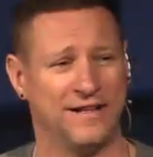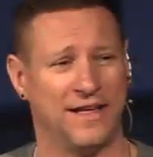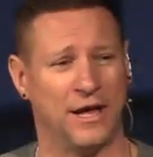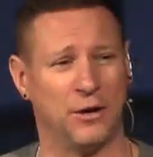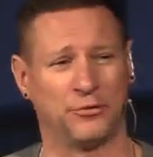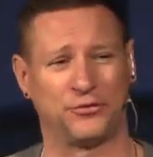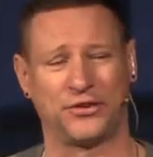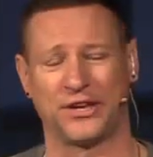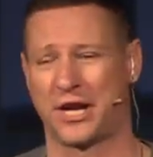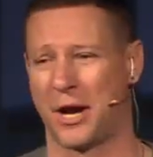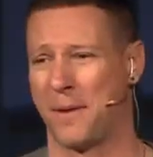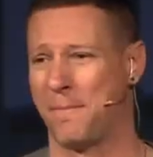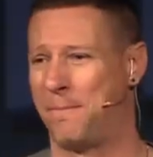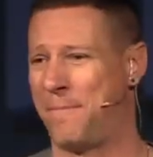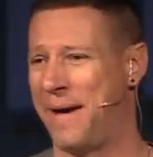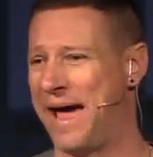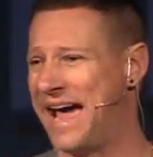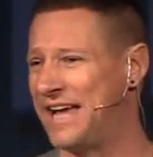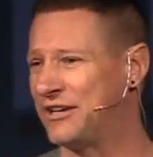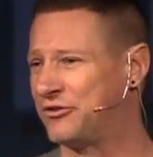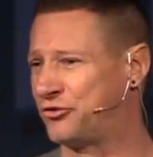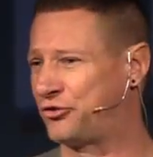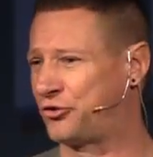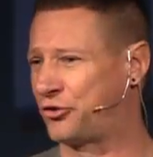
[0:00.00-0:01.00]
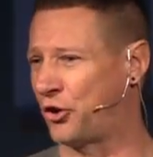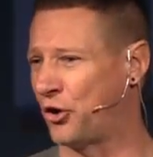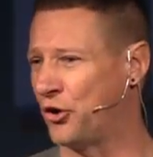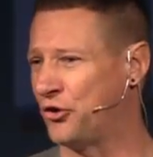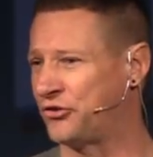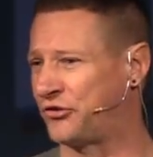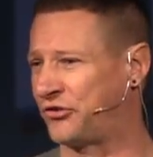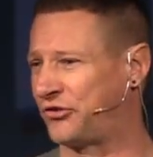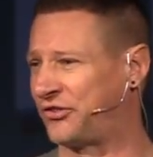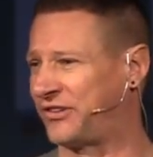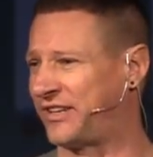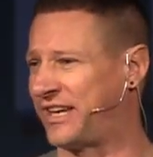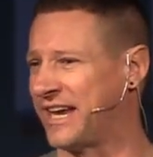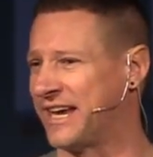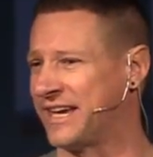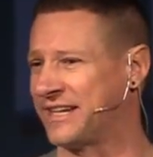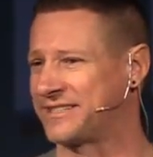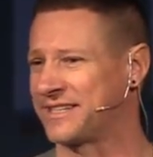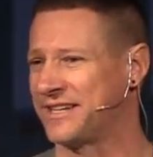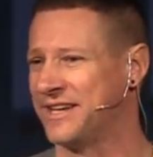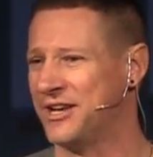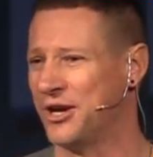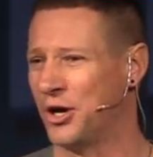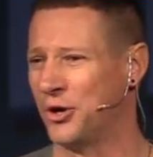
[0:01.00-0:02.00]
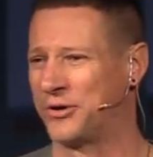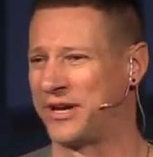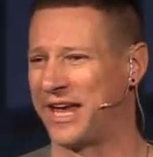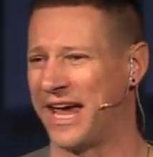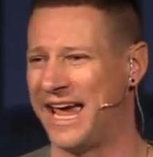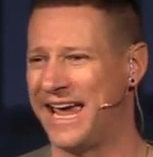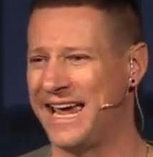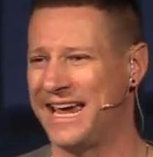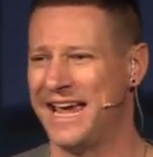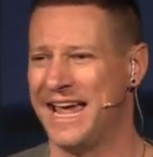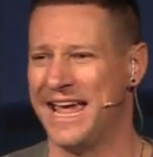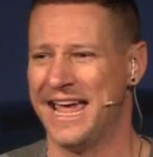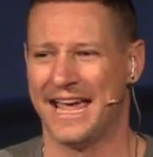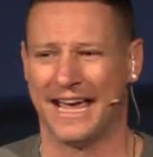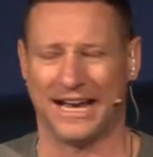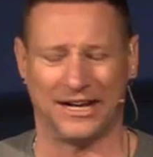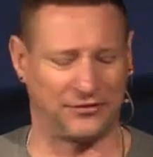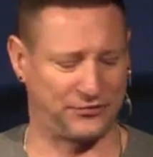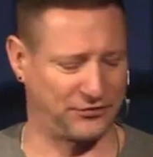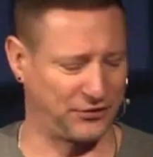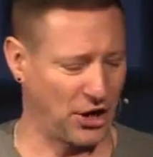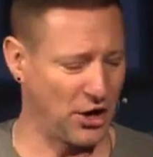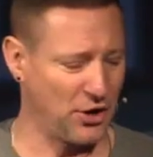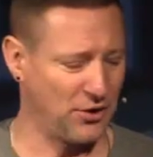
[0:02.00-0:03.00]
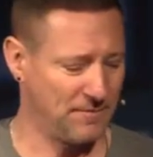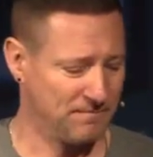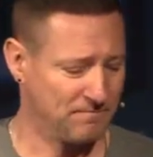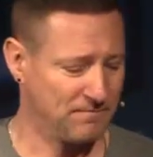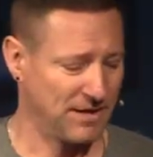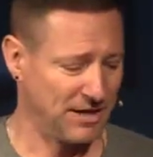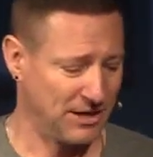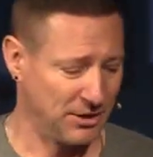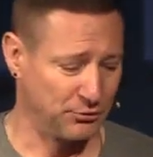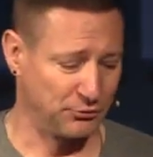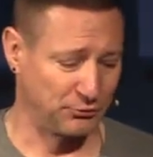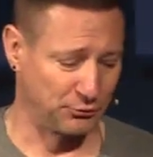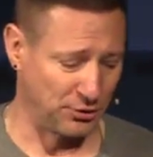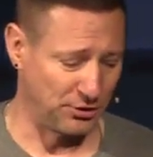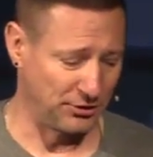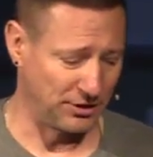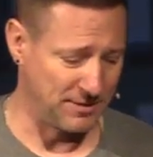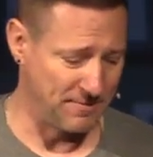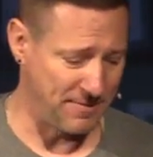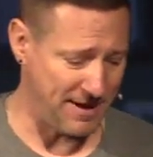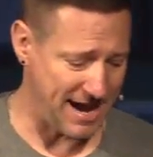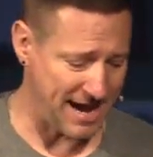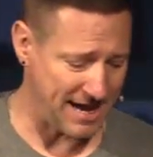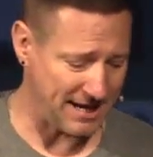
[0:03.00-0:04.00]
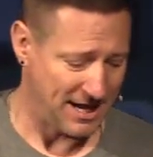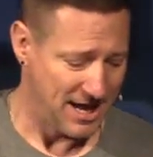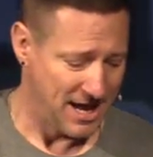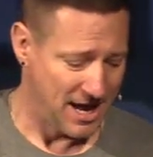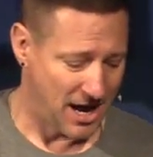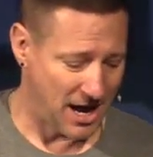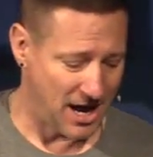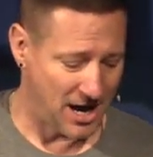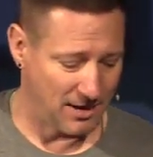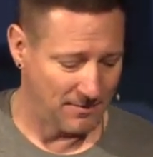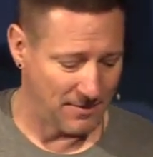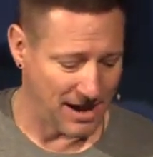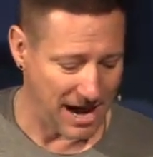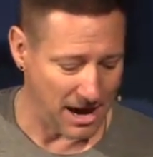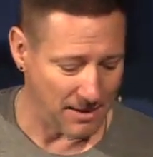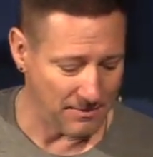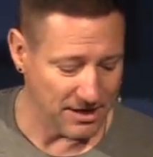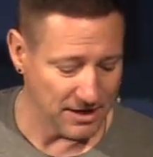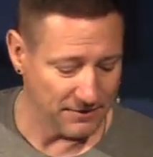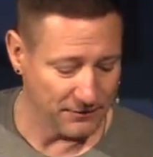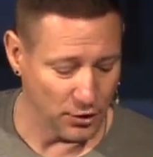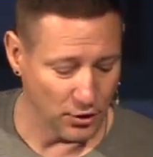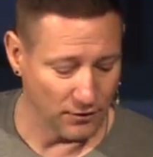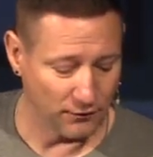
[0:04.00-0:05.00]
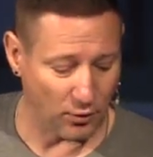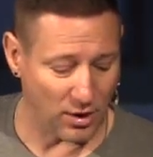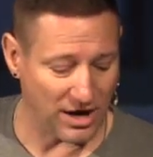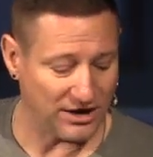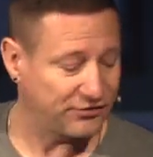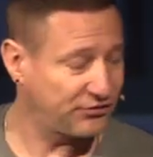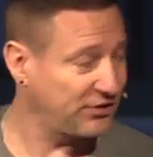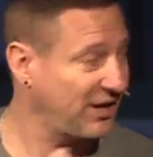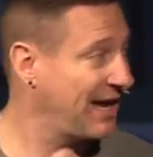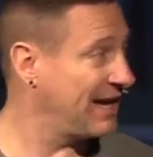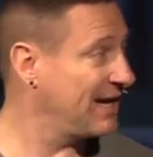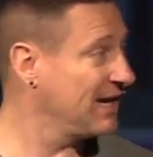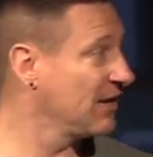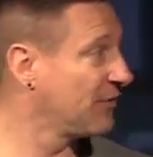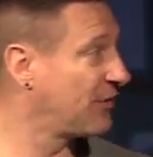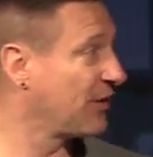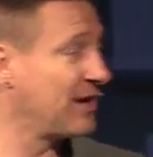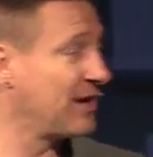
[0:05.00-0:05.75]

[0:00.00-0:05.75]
That was like a bad church skit, okay? And so it was really bad. How many of you have watched any of the